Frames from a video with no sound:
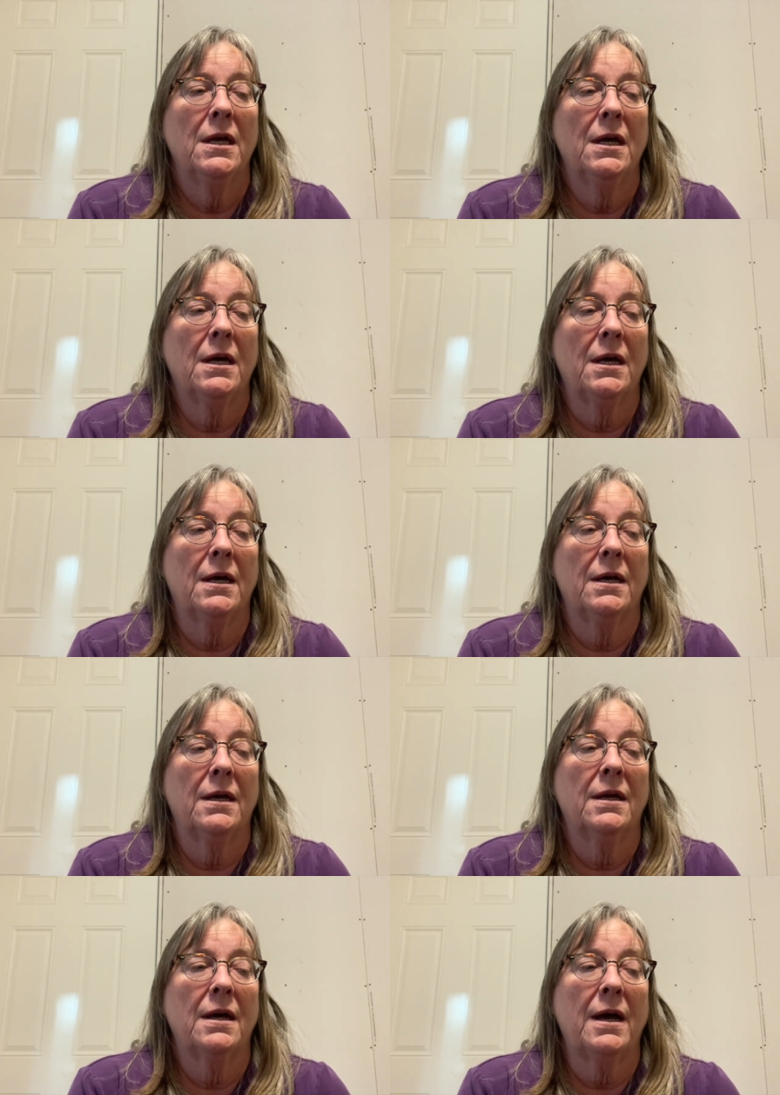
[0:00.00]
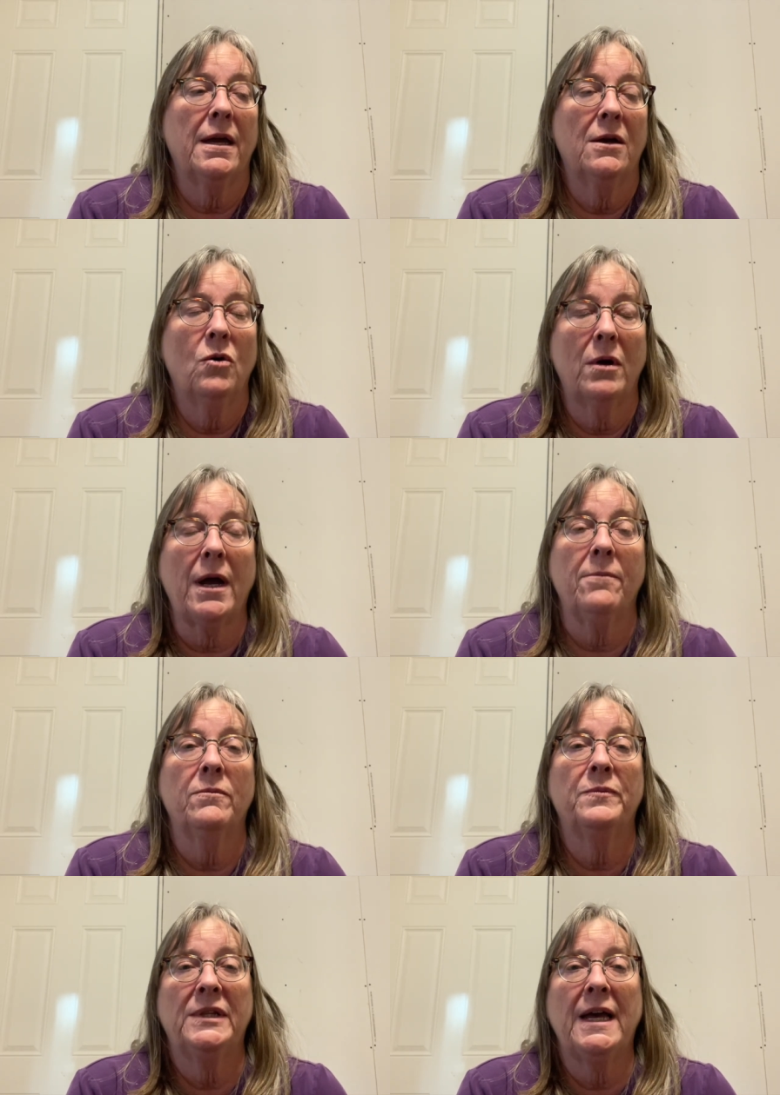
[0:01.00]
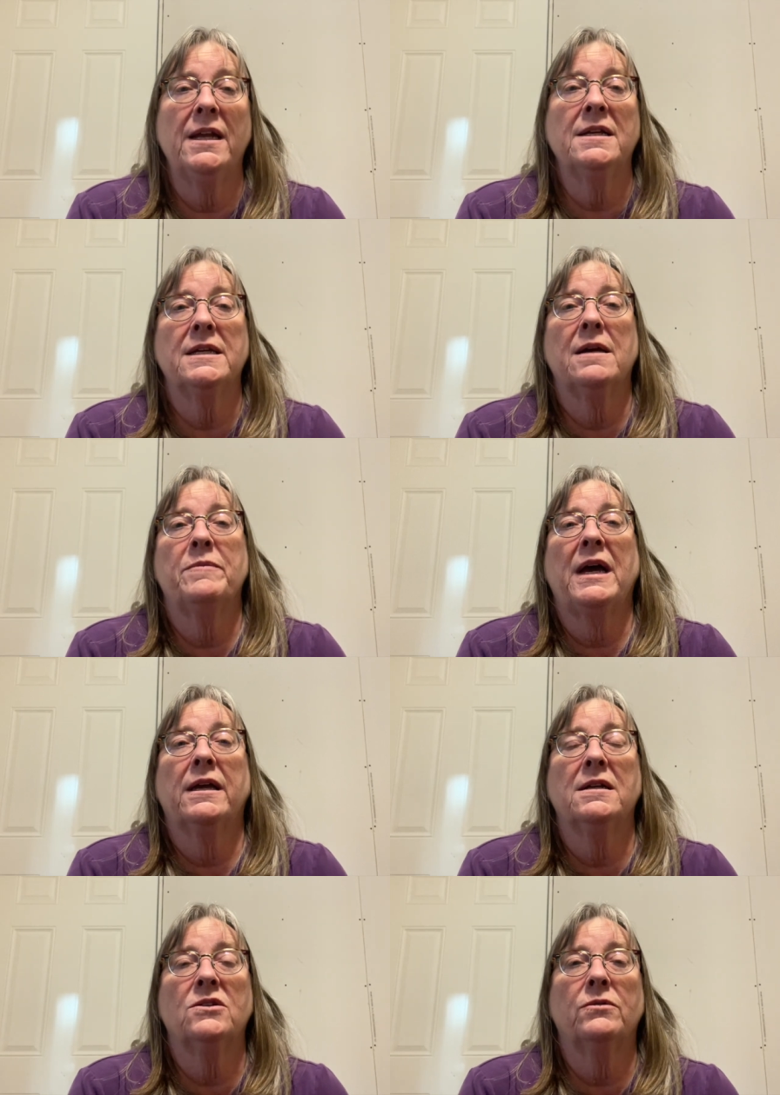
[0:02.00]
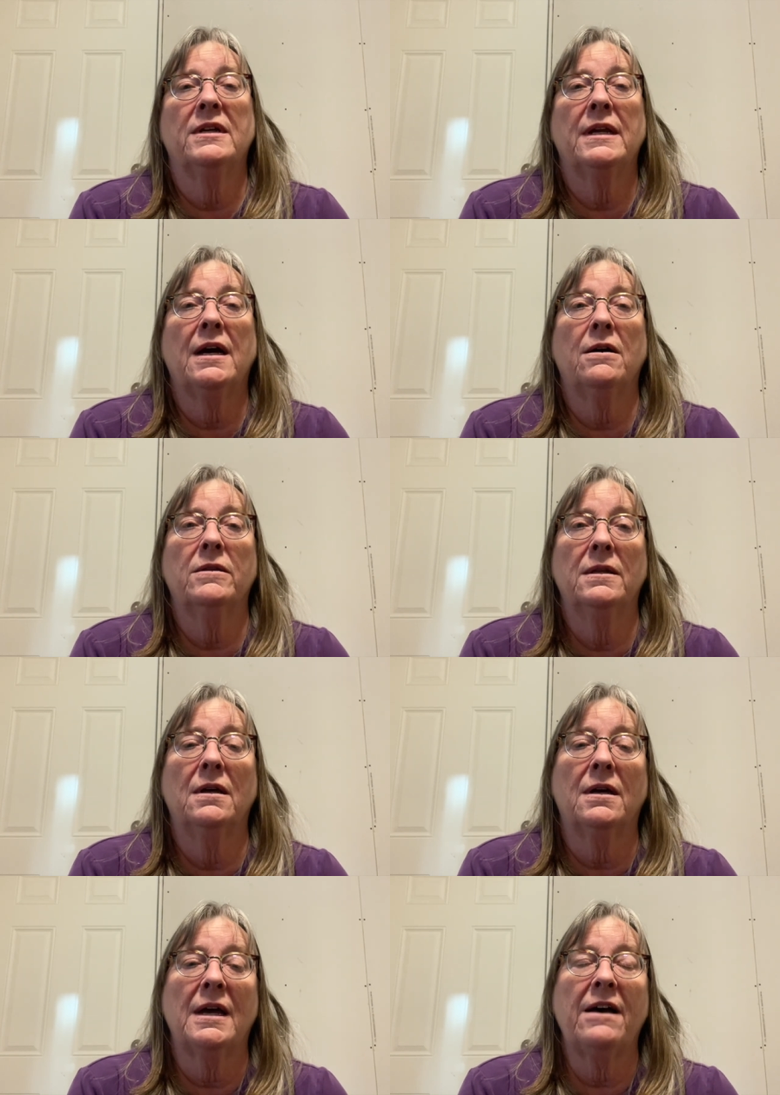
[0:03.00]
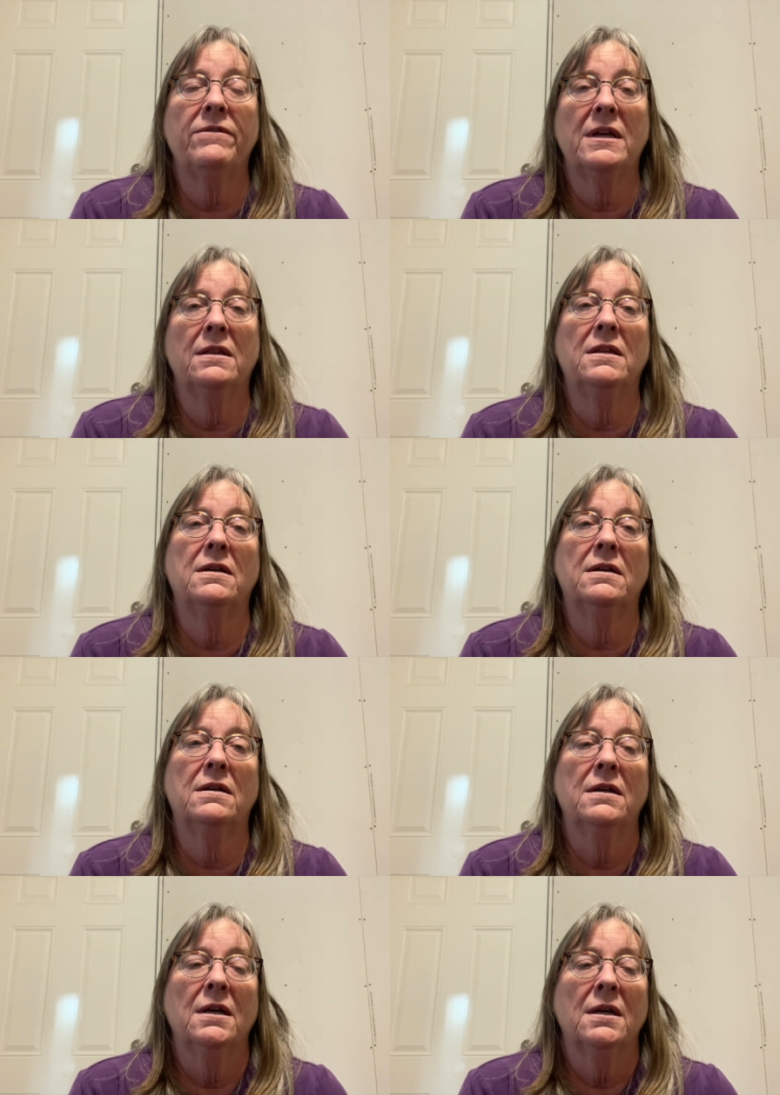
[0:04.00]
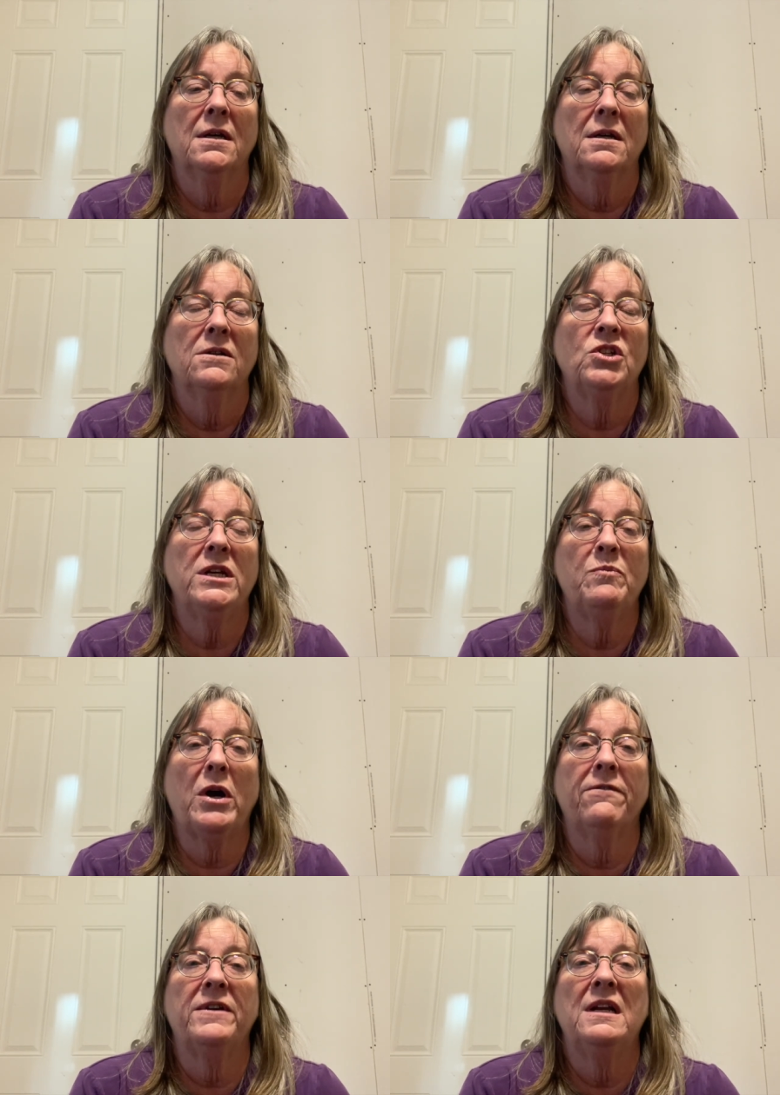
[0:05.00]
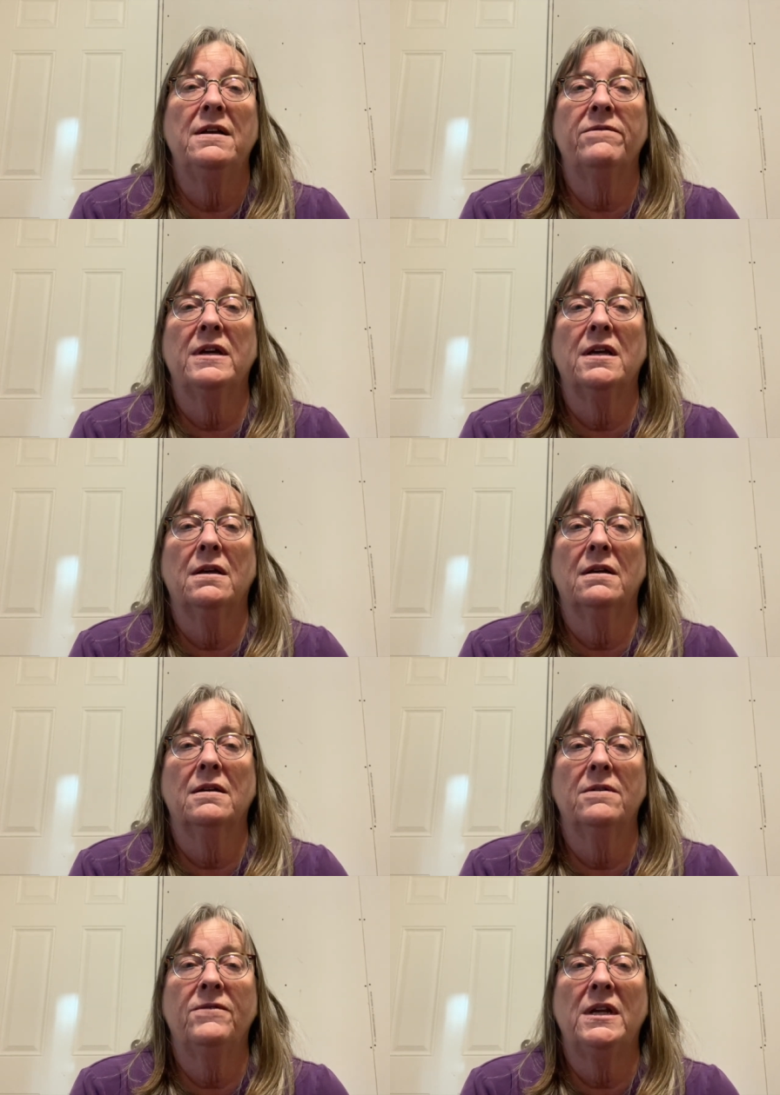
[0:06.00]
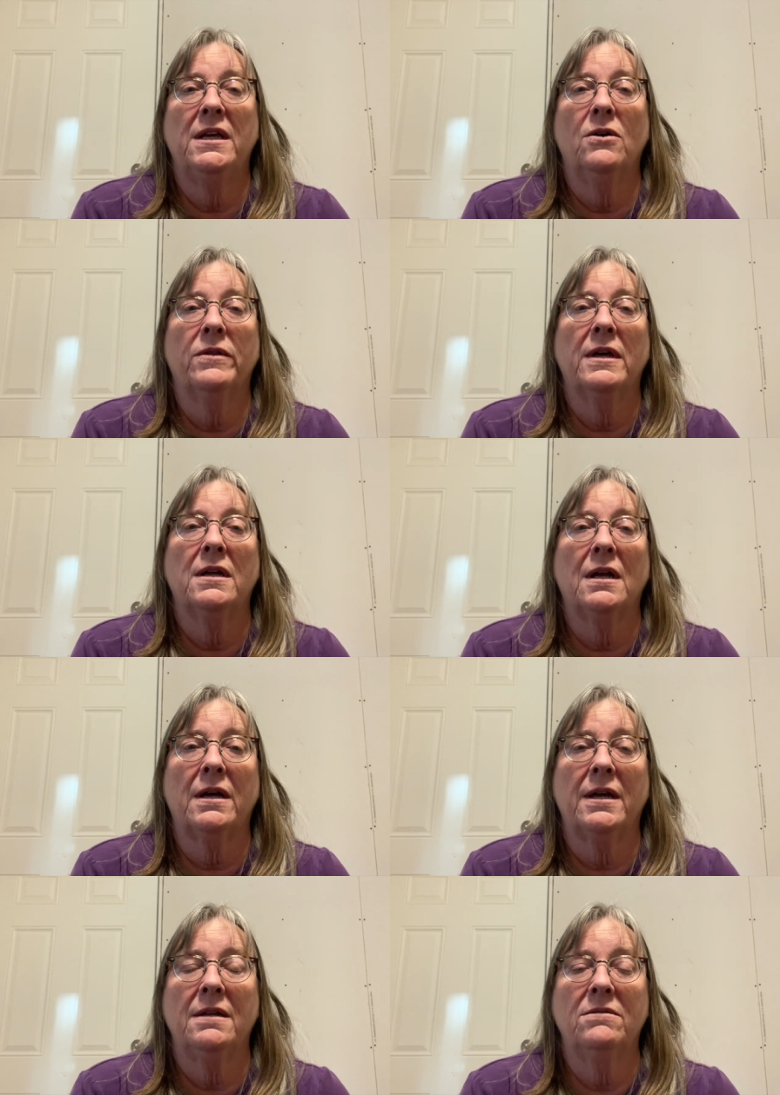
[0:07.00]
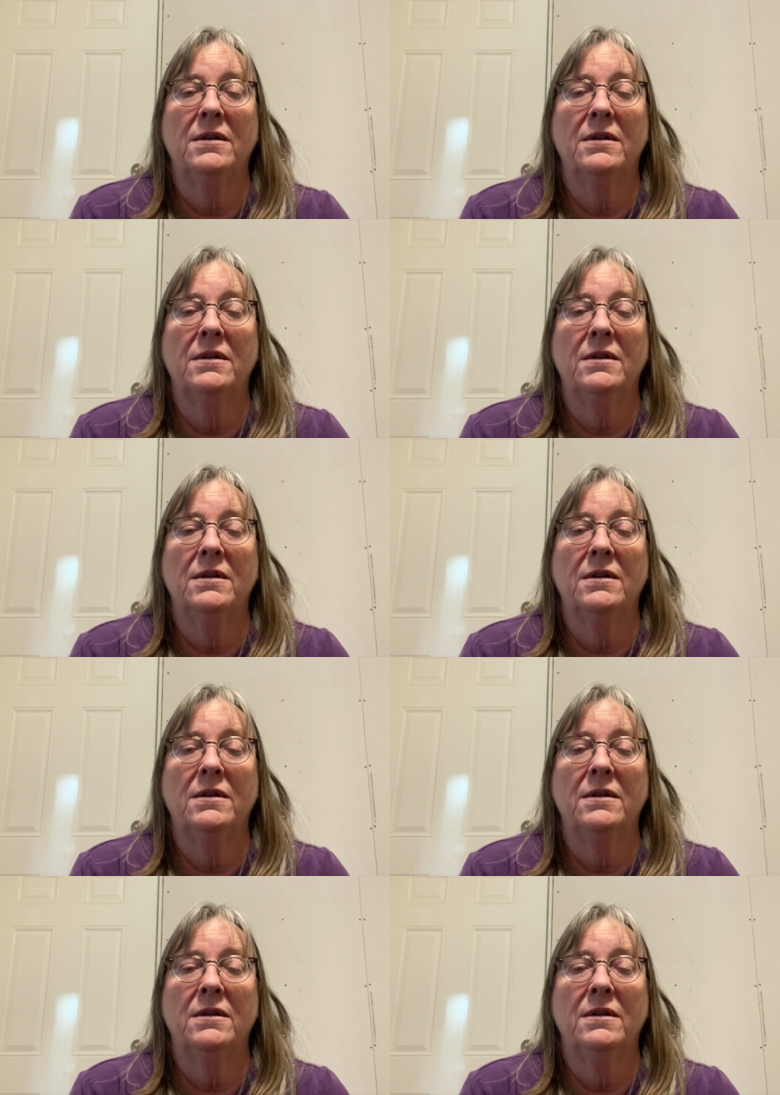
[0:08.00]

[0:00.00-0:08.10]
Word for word: Uh, I, I'm planning to get back into it now. Uh, having the cheap RV living video that I